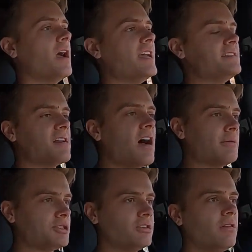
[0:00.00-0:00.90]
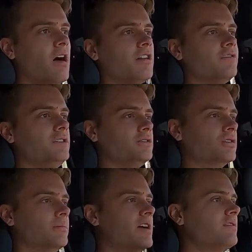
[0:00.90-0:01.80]
It's optional on a few
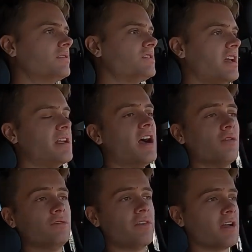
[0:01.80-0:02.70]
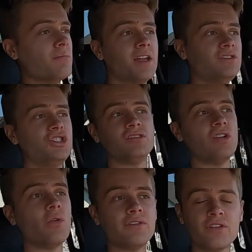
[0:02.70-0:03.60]
trim levels, and I would recommend just
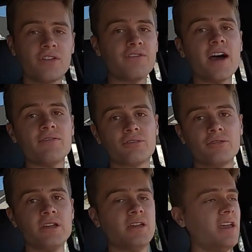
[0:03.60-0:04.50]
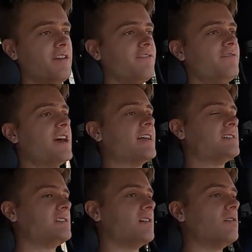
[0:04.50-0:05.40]
going for the 5.3 if
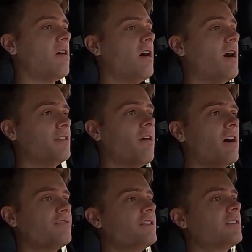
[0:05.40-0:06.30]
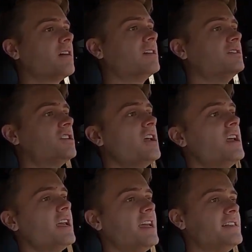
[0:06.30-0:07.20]
that's on offer, because
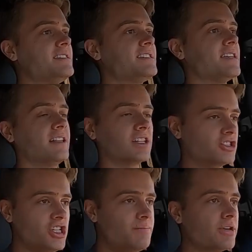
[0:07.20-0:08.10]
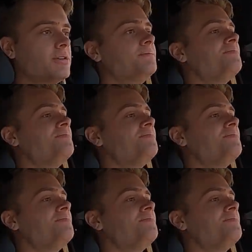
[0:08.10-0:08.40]
it's a little cheaper